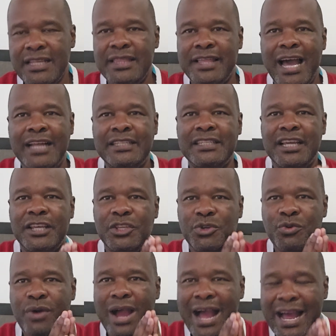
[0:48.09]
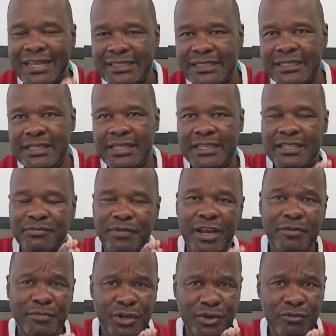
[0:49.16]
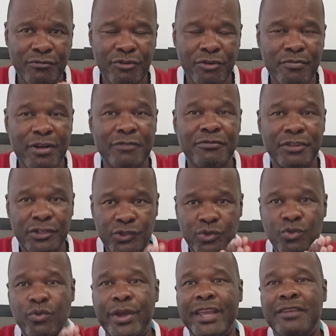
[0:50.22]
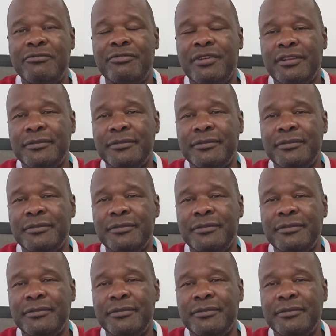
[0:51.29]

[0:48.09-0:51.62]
that you ask the Department of Home Affairs to waive.